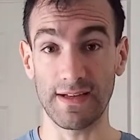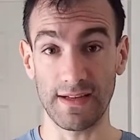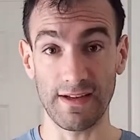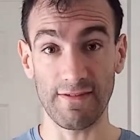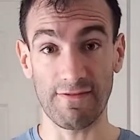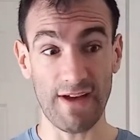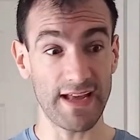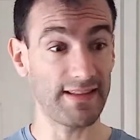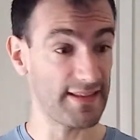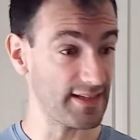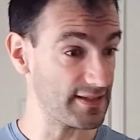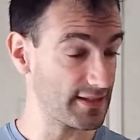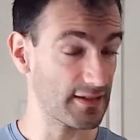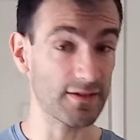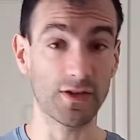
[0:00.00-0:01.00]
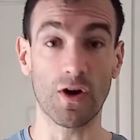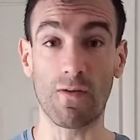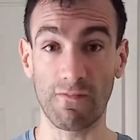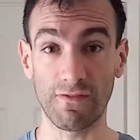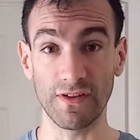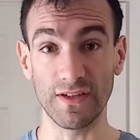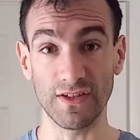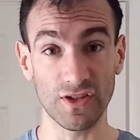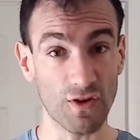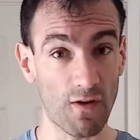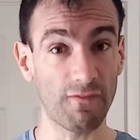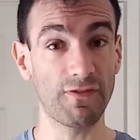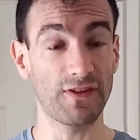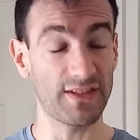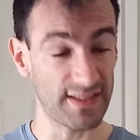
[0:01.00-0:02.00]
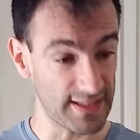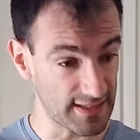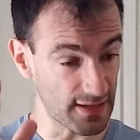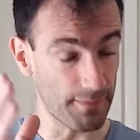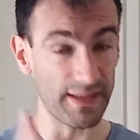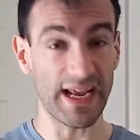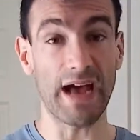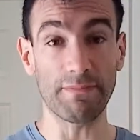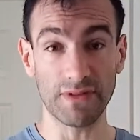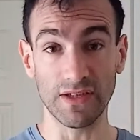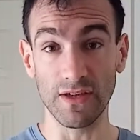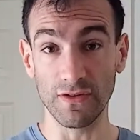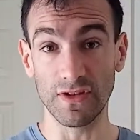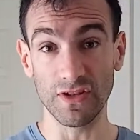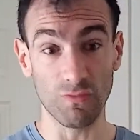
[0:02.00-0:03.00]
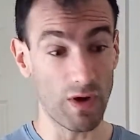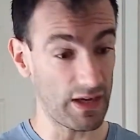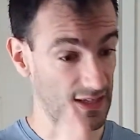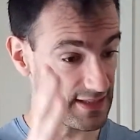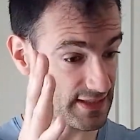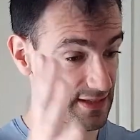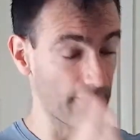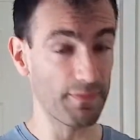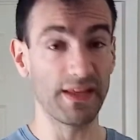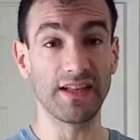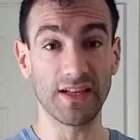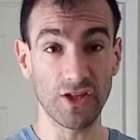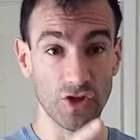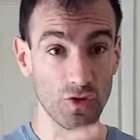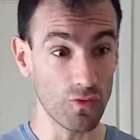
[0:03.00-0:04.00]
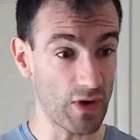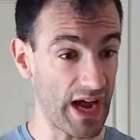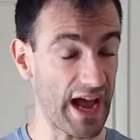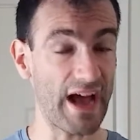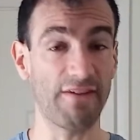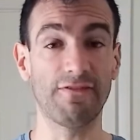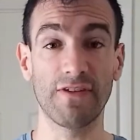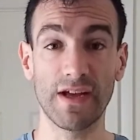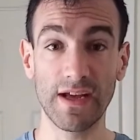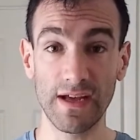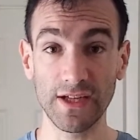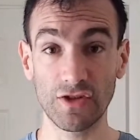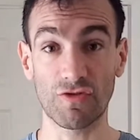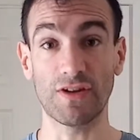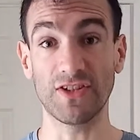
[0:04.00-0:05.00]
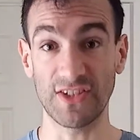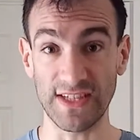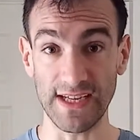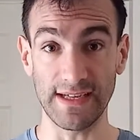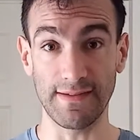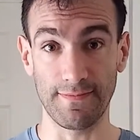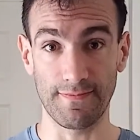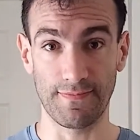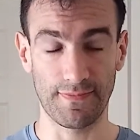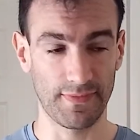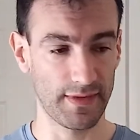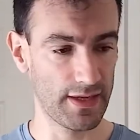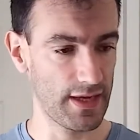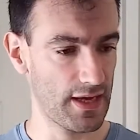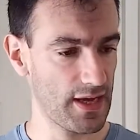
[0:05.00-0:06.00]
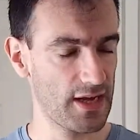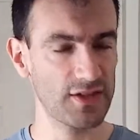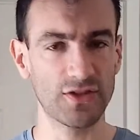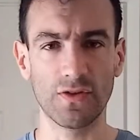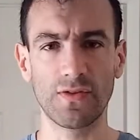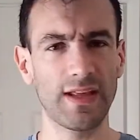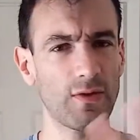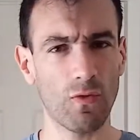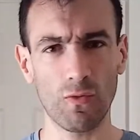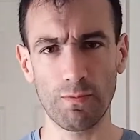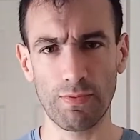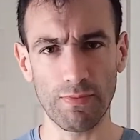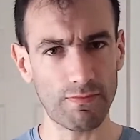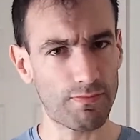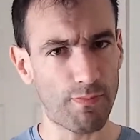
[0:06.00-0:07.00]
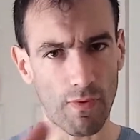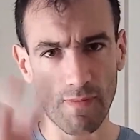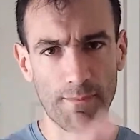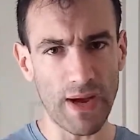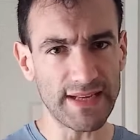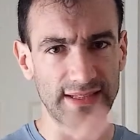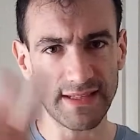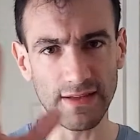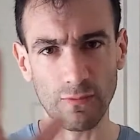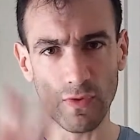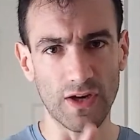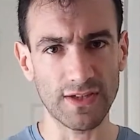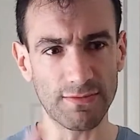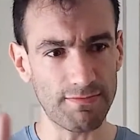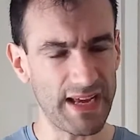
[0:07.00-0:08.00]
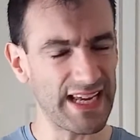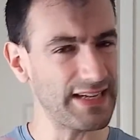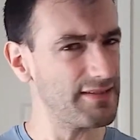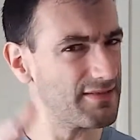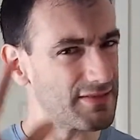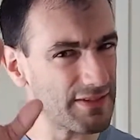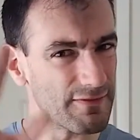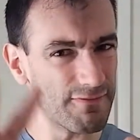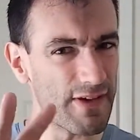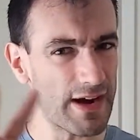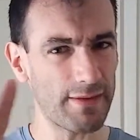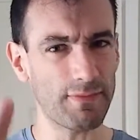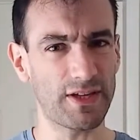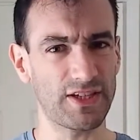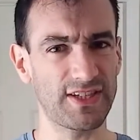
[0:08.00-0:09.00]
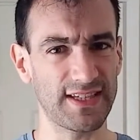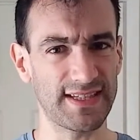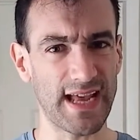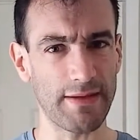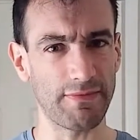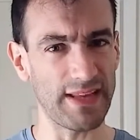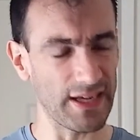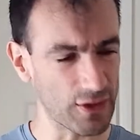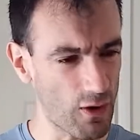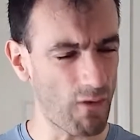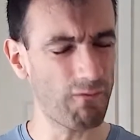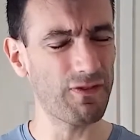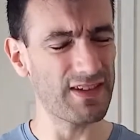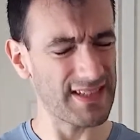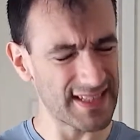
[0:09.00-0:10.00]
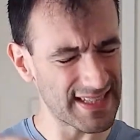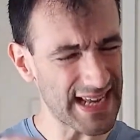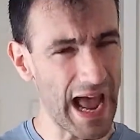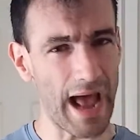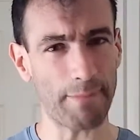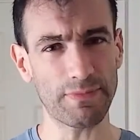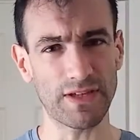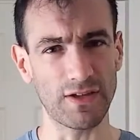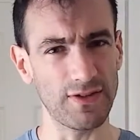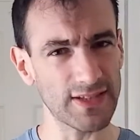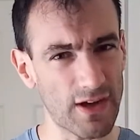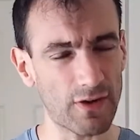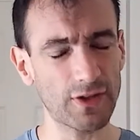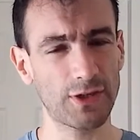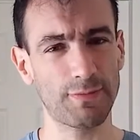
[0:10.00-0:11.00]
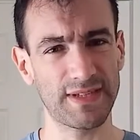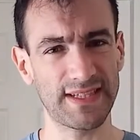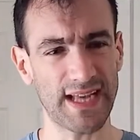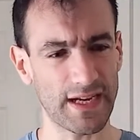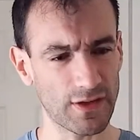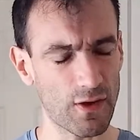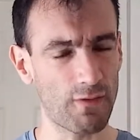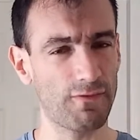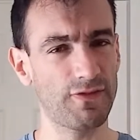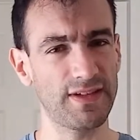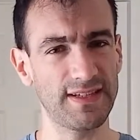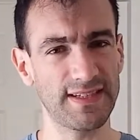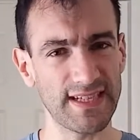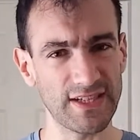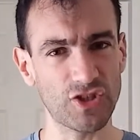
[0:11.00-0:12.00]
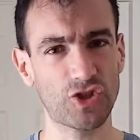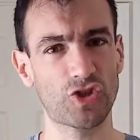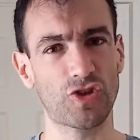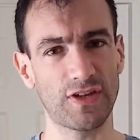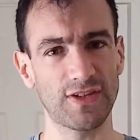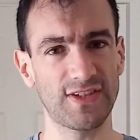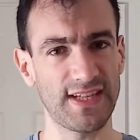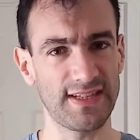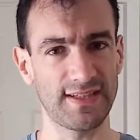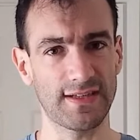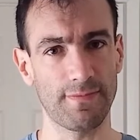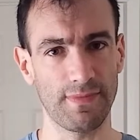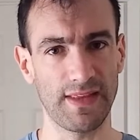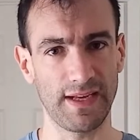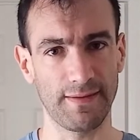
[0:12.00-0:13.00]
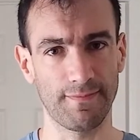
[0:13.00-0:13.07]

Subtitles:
faith is confidence. Confidence is something absolute as well. It's something that you have trust in. So they all, basically the words mean very much the same thing. Confidence is absolute, 100% confidence is trust in something.